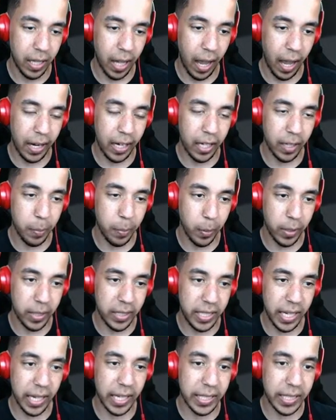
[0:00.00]
I could
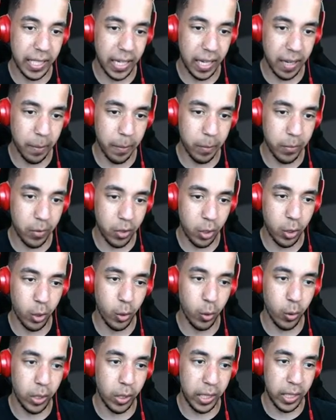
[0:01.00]
predict him
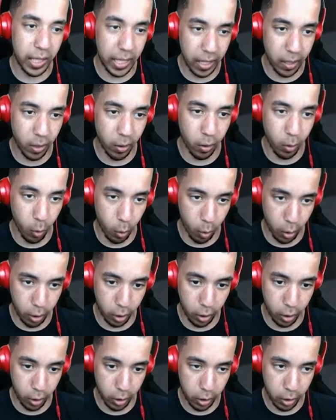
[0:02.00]
to heal
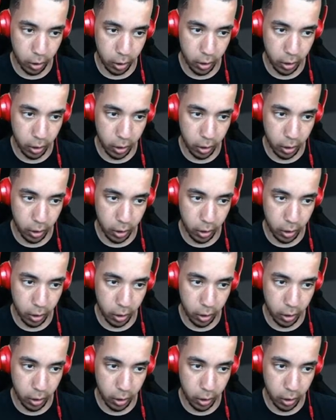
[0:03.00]
order